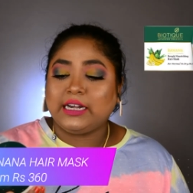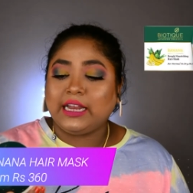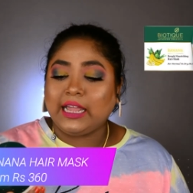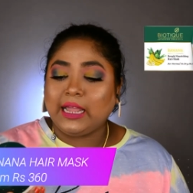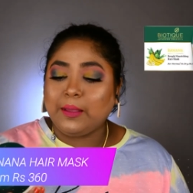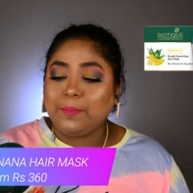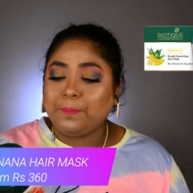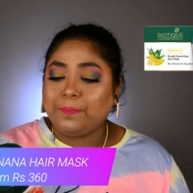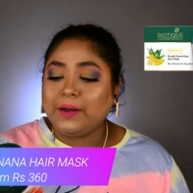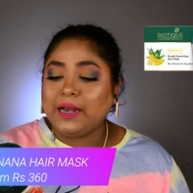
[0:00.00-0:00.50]

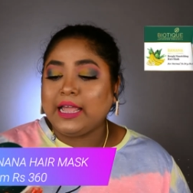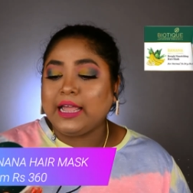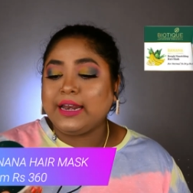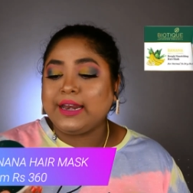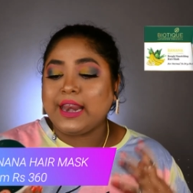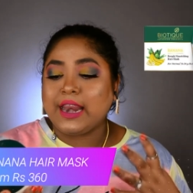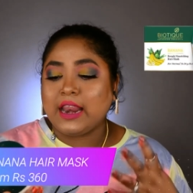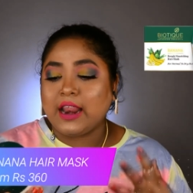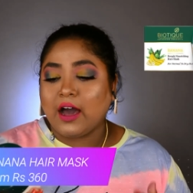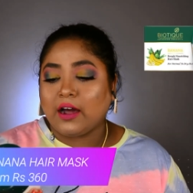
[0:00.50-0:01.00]

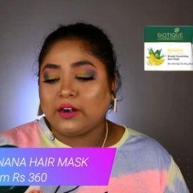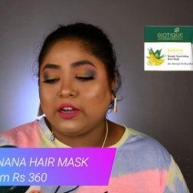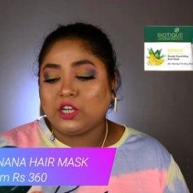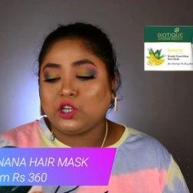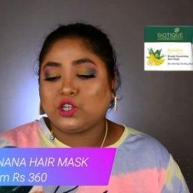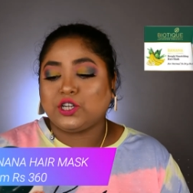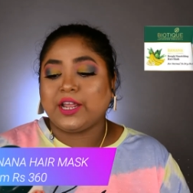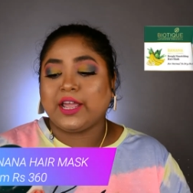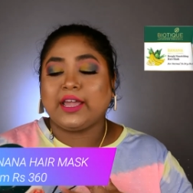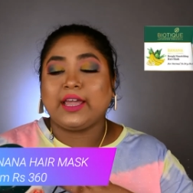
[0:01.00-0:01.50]
Deeply
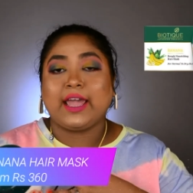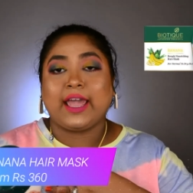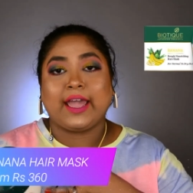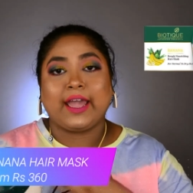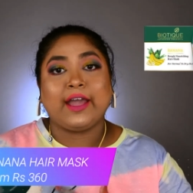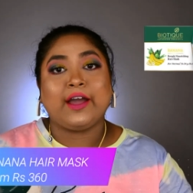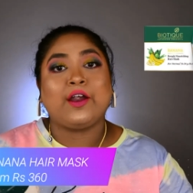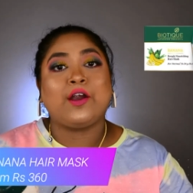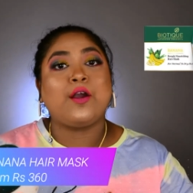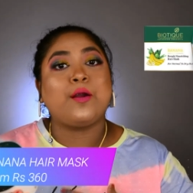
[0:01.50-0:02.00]
Nourishing
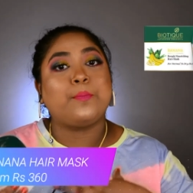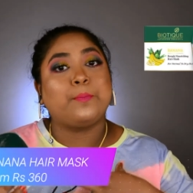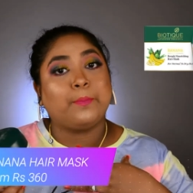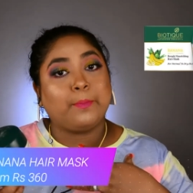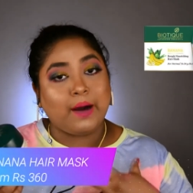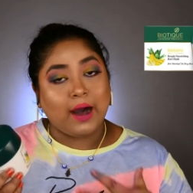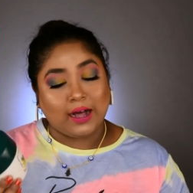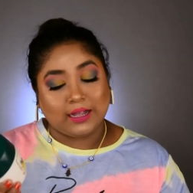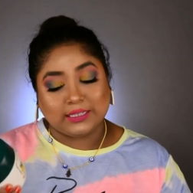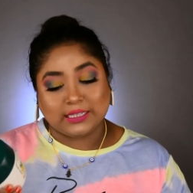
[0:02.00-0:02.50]
Hair
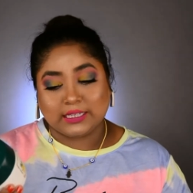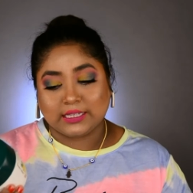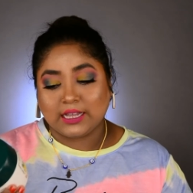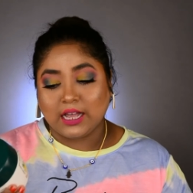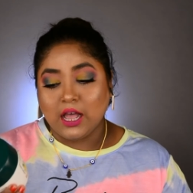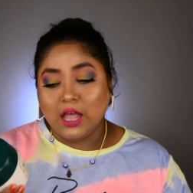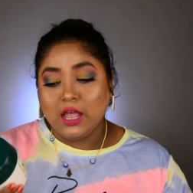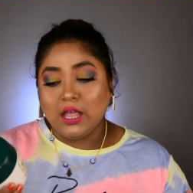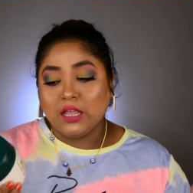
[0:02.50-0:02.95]
Mask.